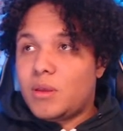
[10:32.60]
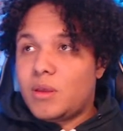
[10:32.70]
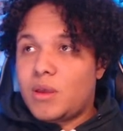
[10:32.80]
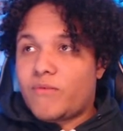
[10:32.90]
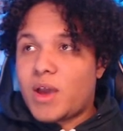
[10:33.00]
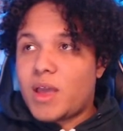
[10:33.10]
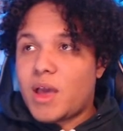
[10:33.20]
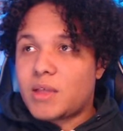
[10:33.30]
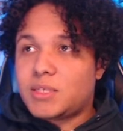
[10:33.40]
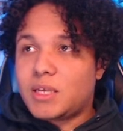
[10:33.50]
If I
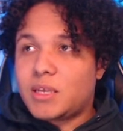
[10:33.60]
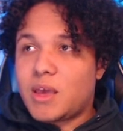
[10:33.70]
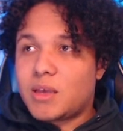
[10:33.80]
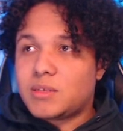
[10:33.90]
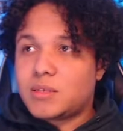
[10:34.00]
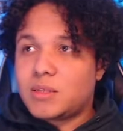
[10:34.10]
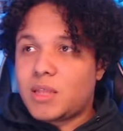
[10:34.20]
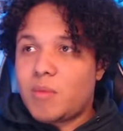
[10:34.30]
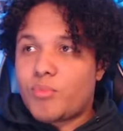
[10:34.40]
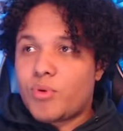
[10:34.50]
had to guess,
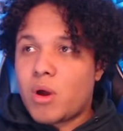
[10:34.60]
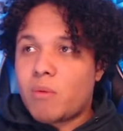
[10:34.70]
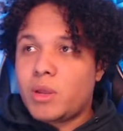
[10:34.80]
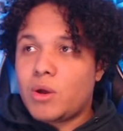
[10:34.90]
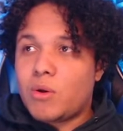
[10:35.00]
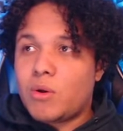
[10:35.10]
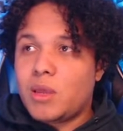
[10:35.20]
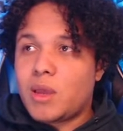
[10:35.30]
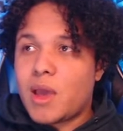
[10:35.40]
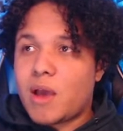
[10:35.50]
they probably only
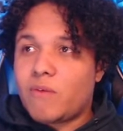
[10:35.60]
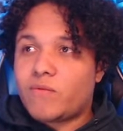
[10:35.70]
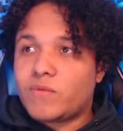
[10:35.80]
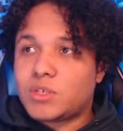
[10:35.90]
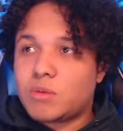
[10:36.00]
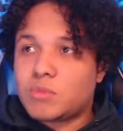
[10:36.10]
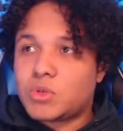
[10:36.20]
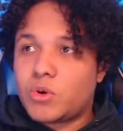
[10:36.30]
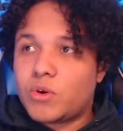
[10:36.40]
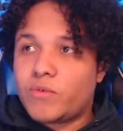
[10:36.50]
have some
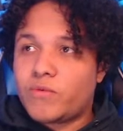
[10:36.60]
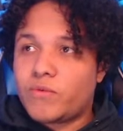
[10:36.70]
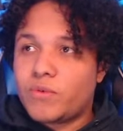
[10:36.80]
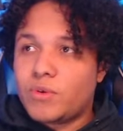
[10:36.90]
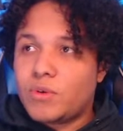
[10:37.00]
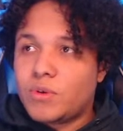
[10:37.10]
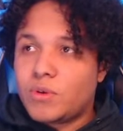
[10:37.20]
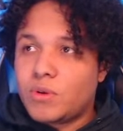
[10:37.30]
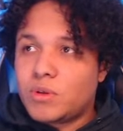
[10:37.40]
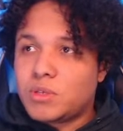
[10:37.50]
sort of
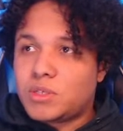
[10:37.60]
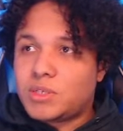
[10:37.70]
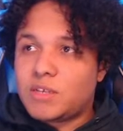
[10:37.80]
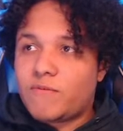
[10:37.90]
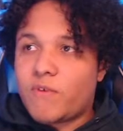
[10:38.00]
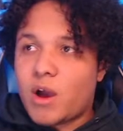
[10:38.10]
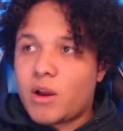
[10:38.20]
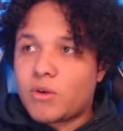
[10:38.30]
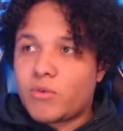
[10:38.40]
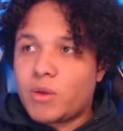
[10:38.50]
ceasefire
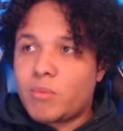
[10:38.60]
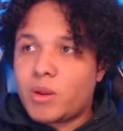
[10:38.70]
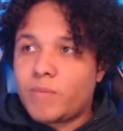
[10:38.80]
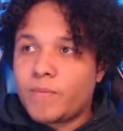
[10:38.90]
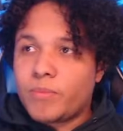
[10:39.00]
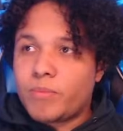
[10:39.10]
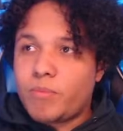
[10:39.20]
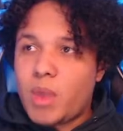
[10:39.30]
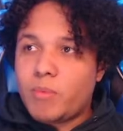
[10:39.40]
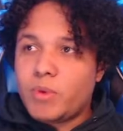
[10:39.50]
agreement.
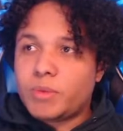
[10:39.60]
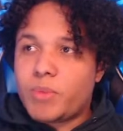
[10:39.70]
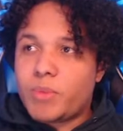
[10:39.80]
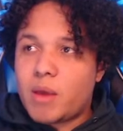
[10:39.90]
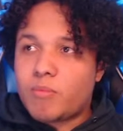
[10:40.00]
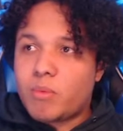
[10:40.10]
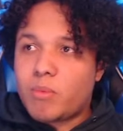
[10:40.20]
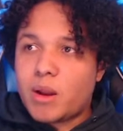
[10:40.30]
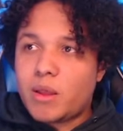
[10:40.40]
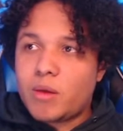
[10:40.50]
Maybe Japan
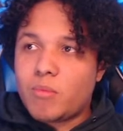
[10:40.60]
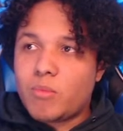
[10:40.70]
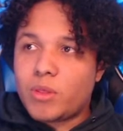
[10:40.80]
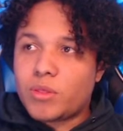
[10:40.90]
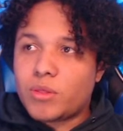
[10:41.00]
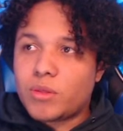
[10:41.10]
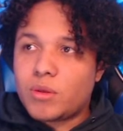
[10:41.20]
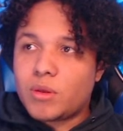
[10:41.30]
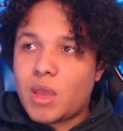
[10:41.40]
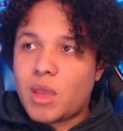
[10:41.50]
provided them with
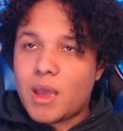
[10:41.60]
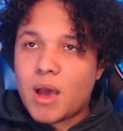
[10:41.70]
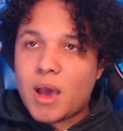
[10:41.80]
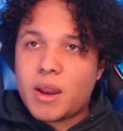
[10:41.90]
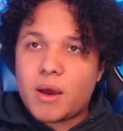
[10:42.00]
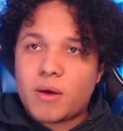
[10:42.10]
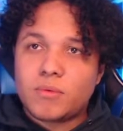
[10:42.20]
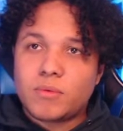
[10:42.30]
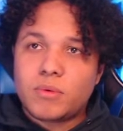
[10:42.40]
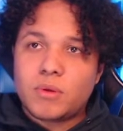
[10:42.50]
a hideout.
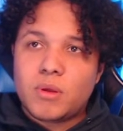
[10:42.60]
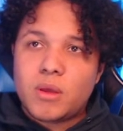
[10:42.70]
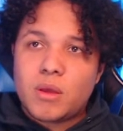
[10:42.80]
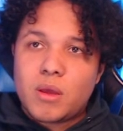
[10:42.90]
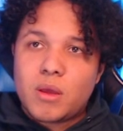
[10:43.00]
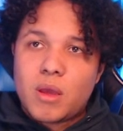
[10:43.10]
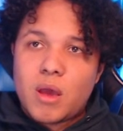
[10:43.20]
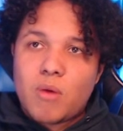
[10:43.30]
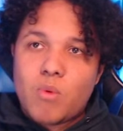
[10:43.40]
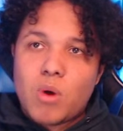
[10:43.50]

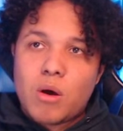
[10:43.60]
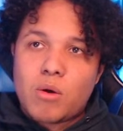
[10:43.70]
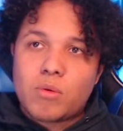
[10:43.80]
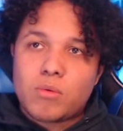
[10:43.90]
And well,